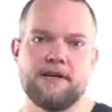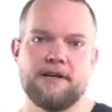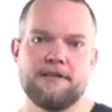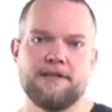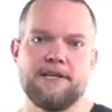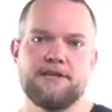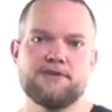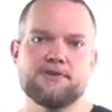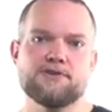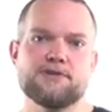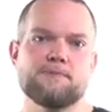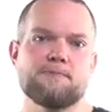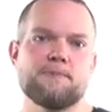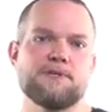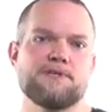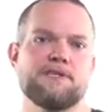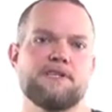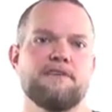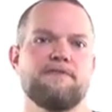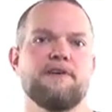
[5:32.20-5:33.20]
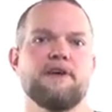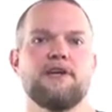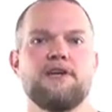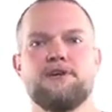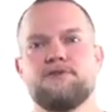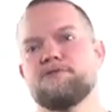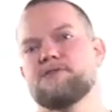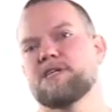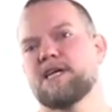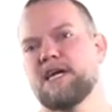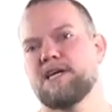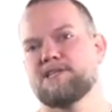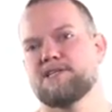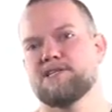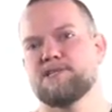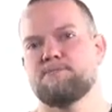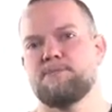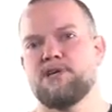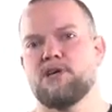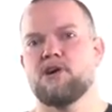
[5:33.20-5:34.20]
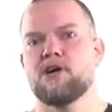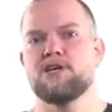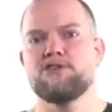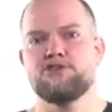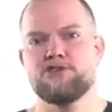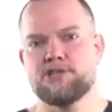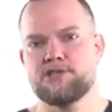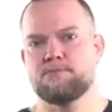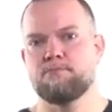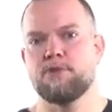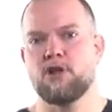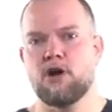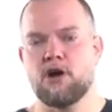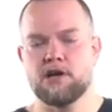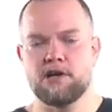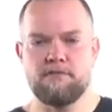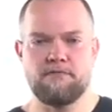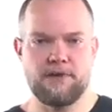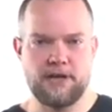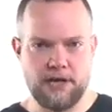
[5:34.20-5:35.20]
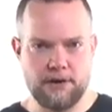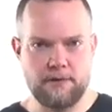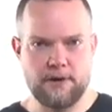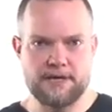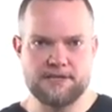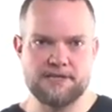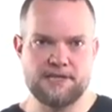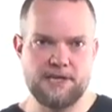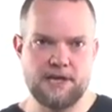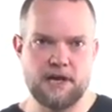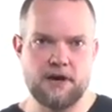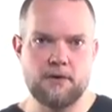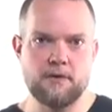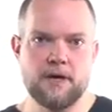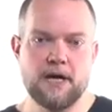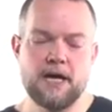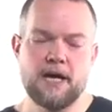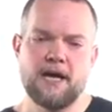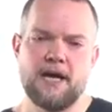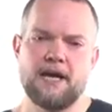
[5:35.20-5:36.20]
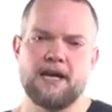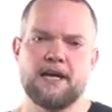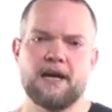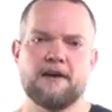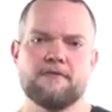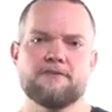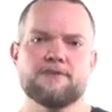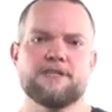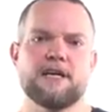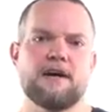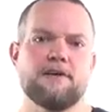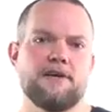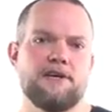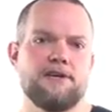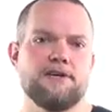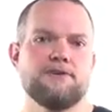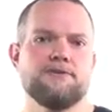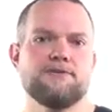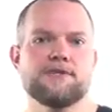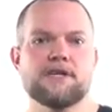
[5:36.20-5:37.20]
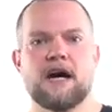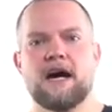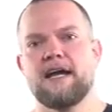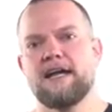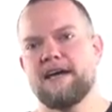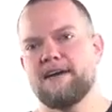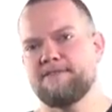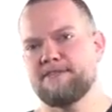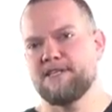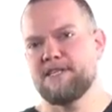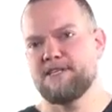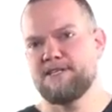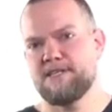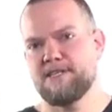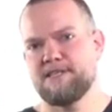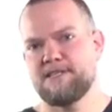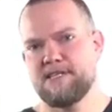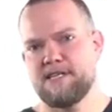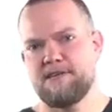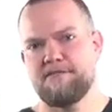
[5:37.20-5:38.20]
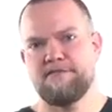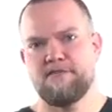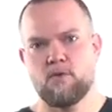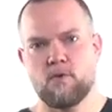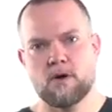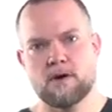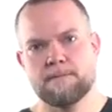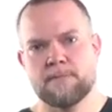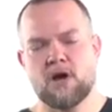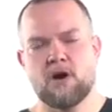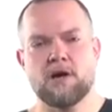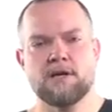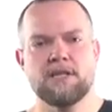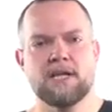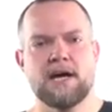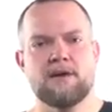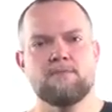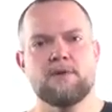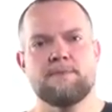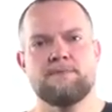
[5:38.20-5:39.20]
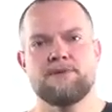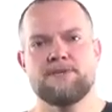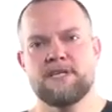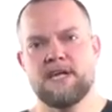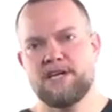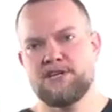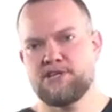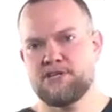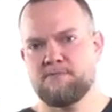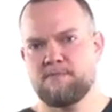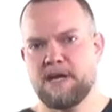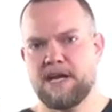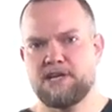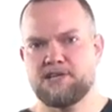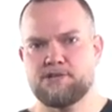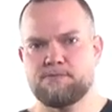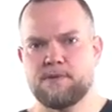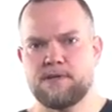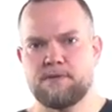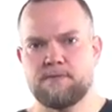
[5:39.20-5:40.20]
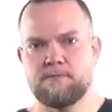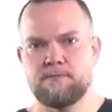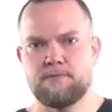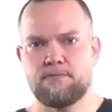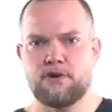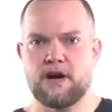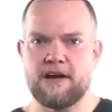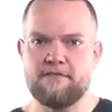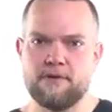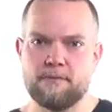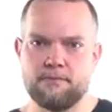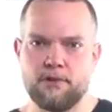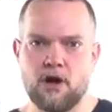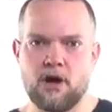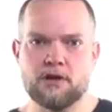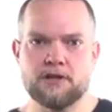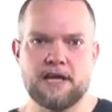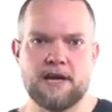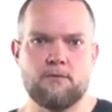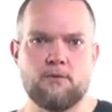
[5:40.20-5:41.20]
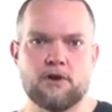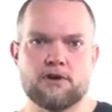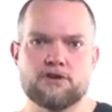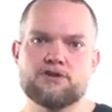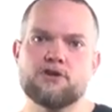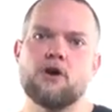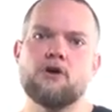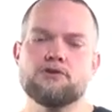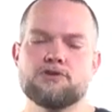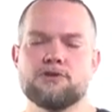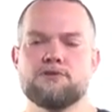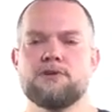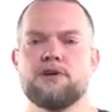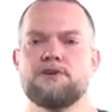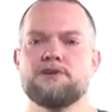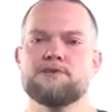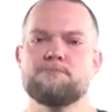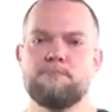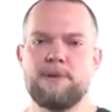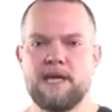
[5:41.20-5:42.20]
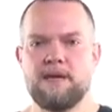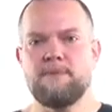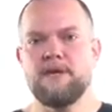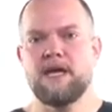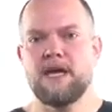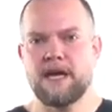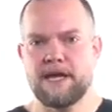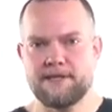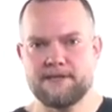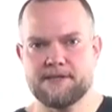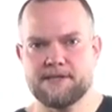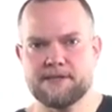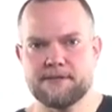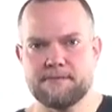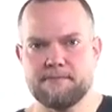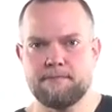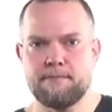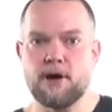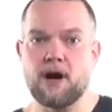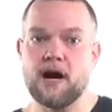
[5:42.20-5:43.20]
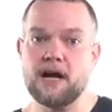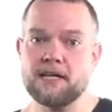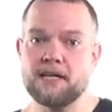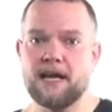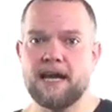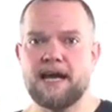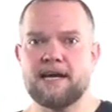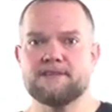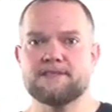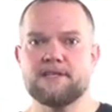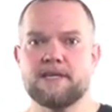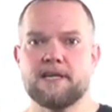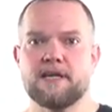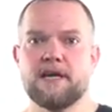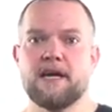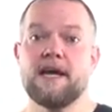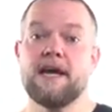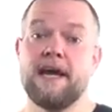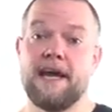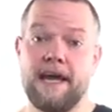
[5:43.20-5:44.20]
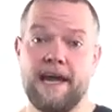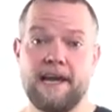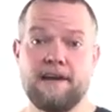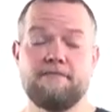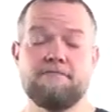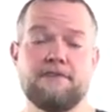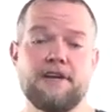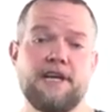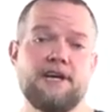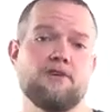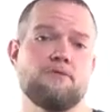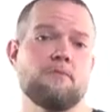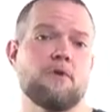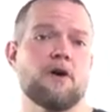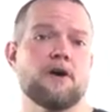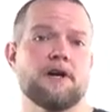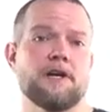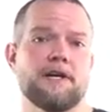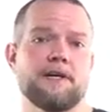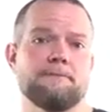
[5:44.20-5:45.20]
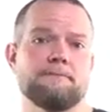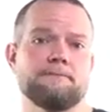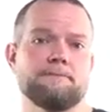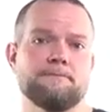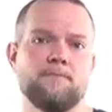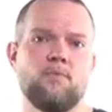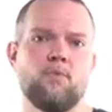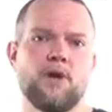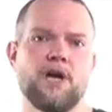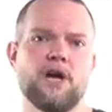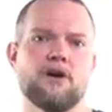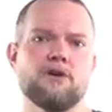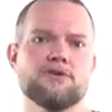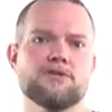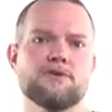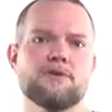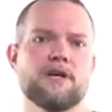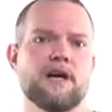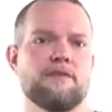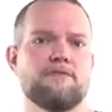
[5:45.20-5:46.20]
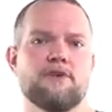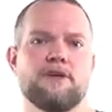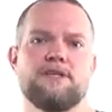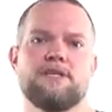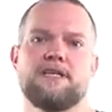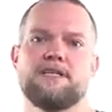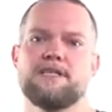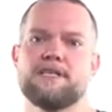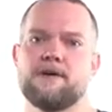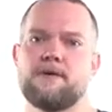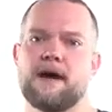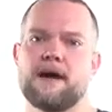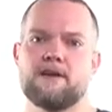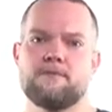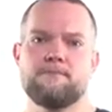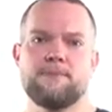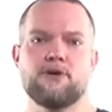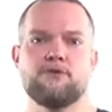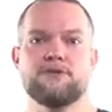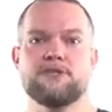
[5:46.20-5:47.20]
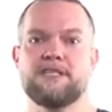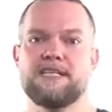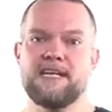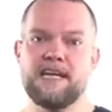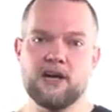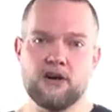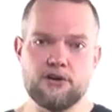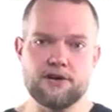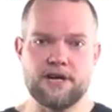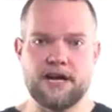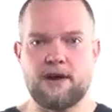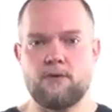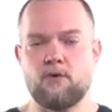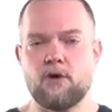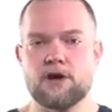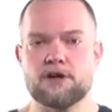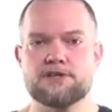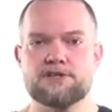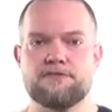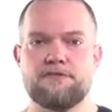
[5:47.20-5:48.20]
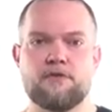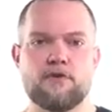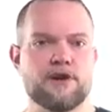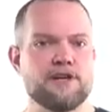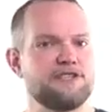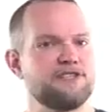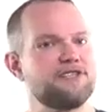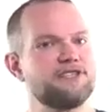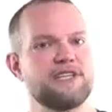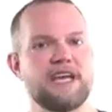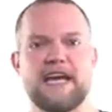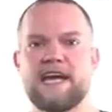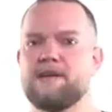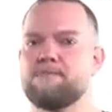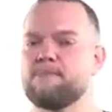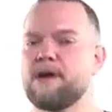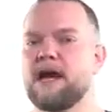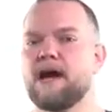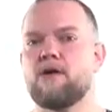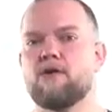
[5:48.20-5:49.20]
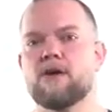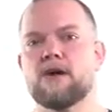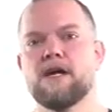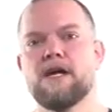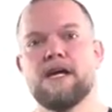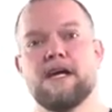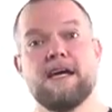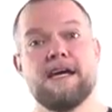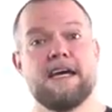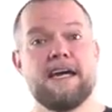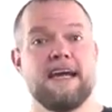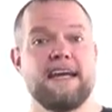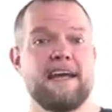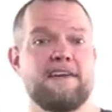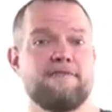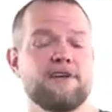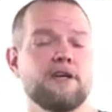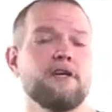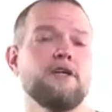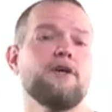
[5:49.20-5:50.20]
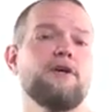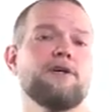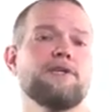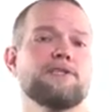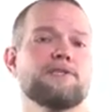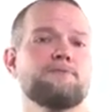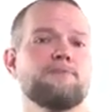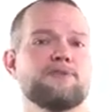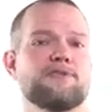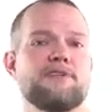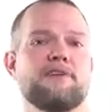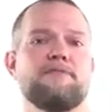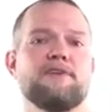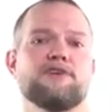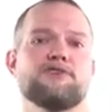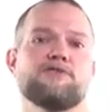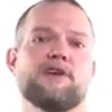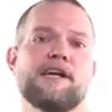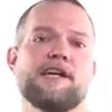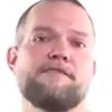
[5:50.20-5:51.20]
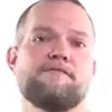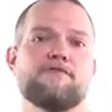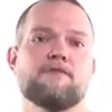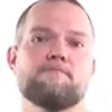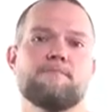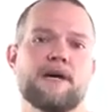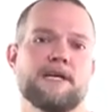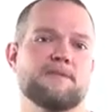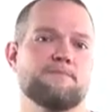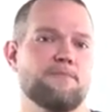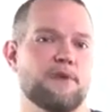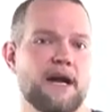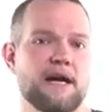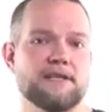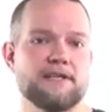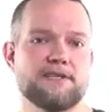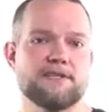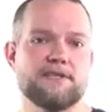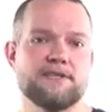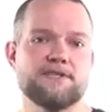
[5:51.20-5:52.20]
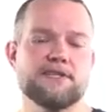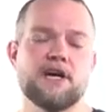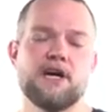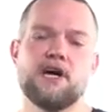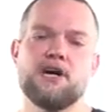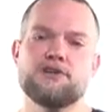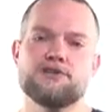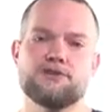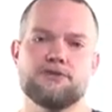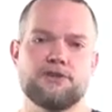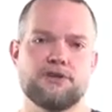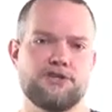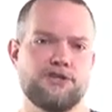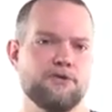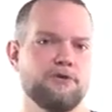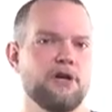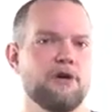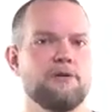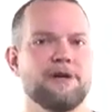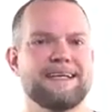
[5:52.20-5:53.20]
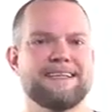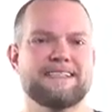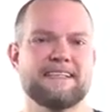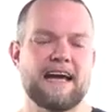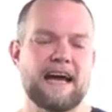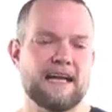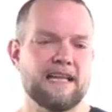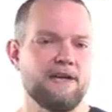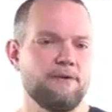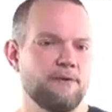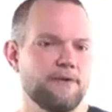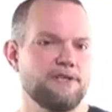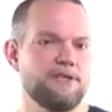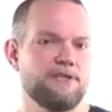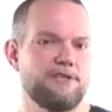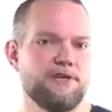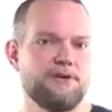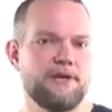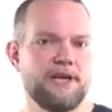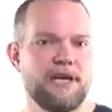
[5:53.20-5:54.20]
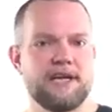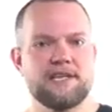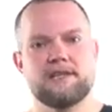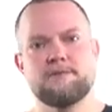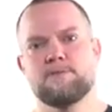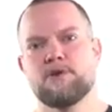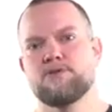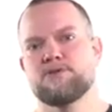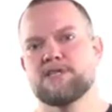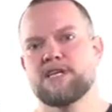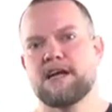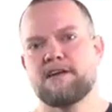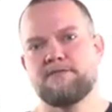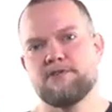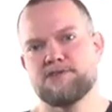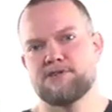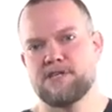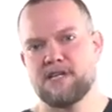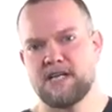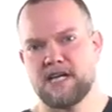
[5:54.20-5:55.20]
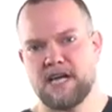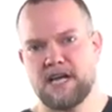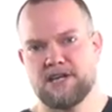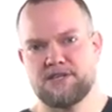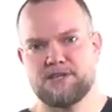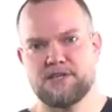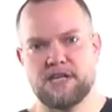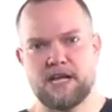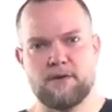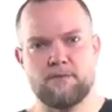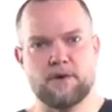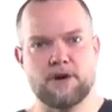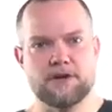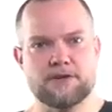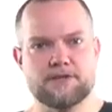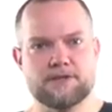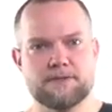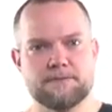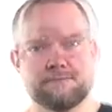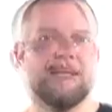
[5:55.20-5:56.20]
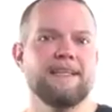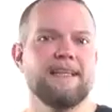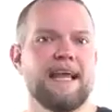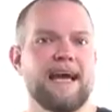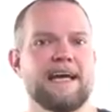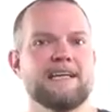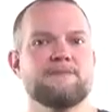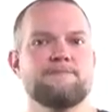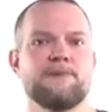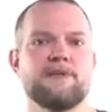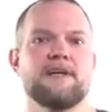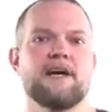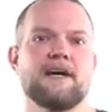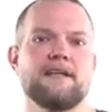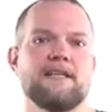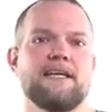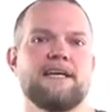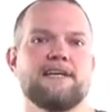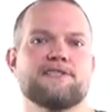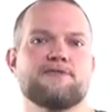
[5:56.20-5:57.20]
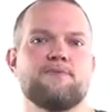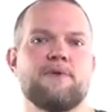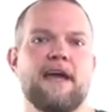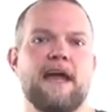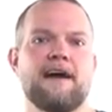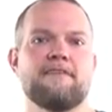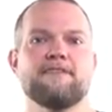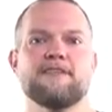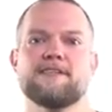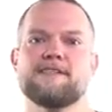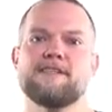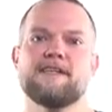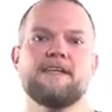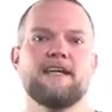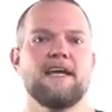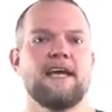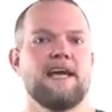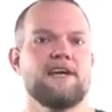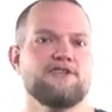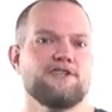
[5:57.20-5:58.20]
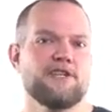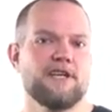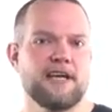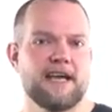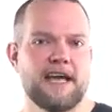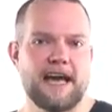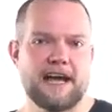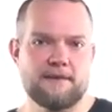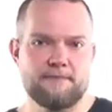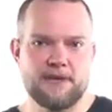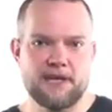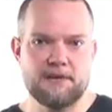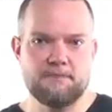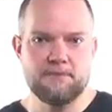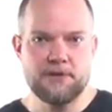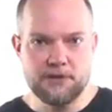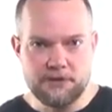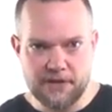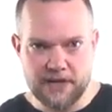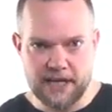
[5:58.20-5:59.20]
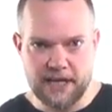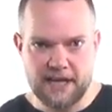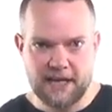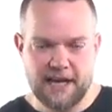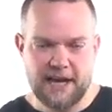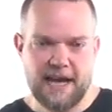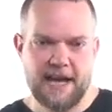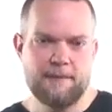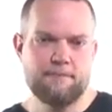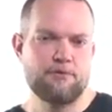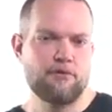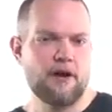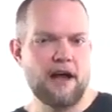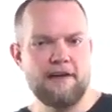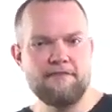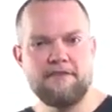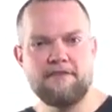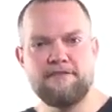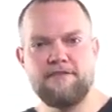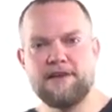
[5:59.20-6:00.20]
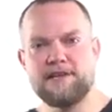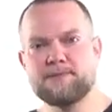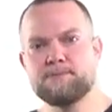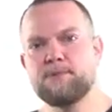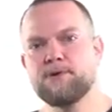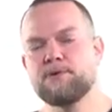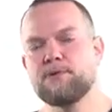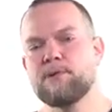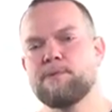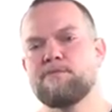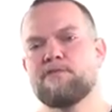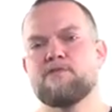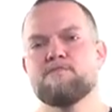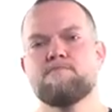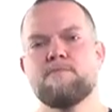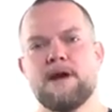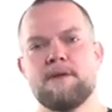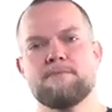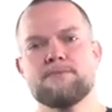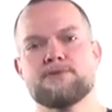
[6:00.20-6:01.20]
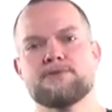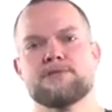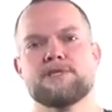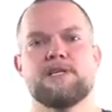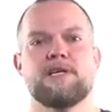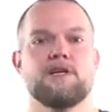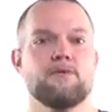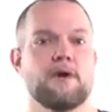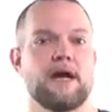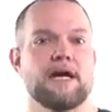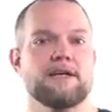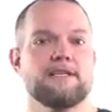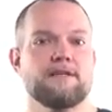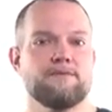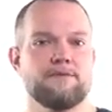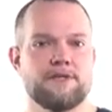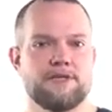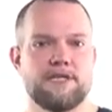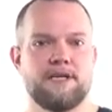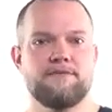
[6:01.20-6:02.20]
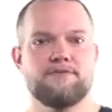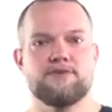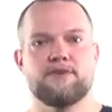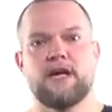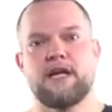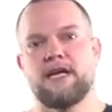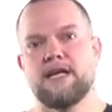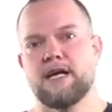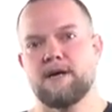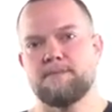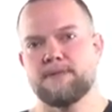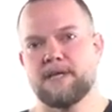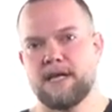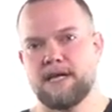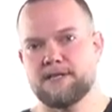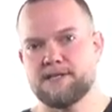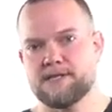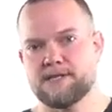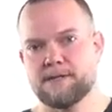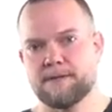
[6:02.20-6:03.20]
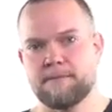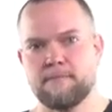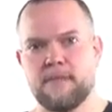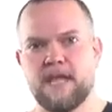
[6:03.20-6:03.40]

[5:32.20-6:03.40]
These are specific use cases beyond just blog and video SEO, and covers how to use IFTTT for online reputation management, private blog networks, also known as PBNs, podcasting, and video marketing. We also cover in detail how to build tiered networks for insane power, and have included specific training for best practices so that you'll know exactly what to do to get the most out of your syndication networks. And last but not least, we have the Syndication Academy community, a private Facebook group for members to interact and receive training updates.